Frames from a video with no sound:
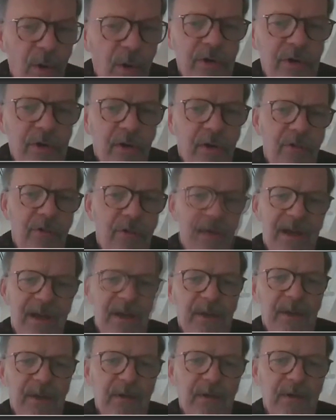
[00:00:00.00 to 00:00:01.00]
on the
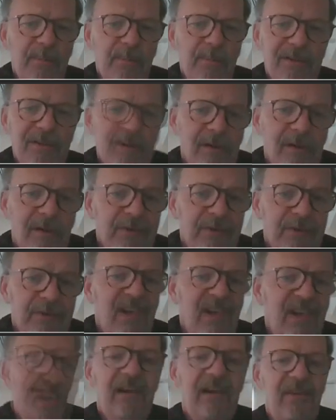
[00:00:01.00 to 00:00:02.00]
respiratory muscle,
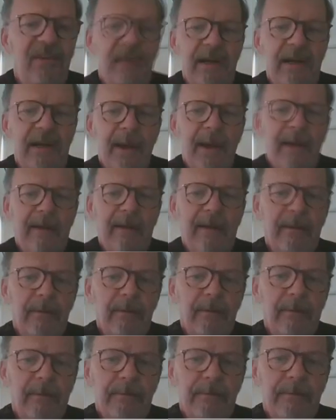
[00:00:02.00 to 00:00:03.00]
very, very bad.
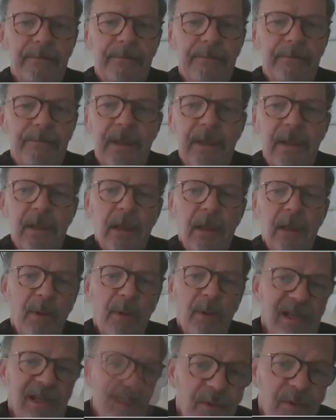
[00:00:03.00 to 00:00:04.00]

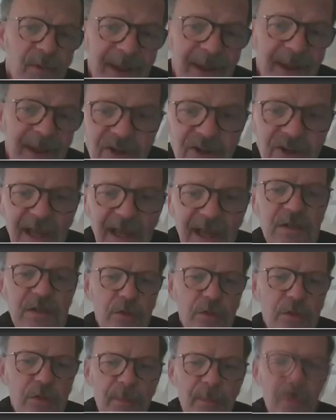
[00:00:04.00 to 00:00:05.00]
But if the patient has
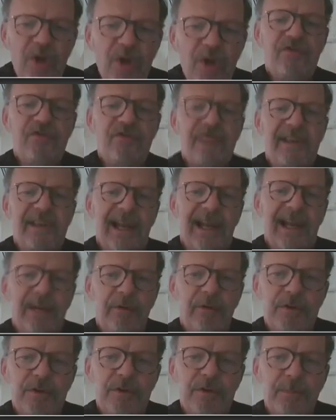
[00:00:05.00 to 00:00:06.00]
too much
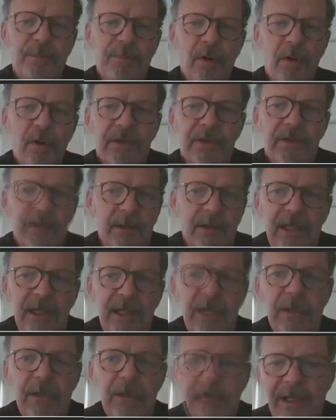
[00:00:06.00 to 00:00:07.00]
ventilatory support,
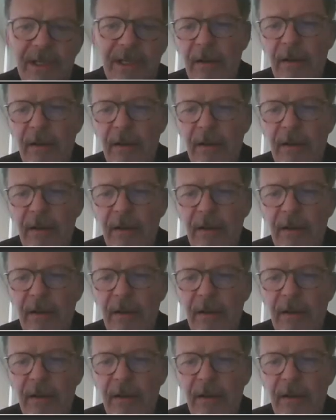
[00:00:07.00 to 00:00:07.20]
he will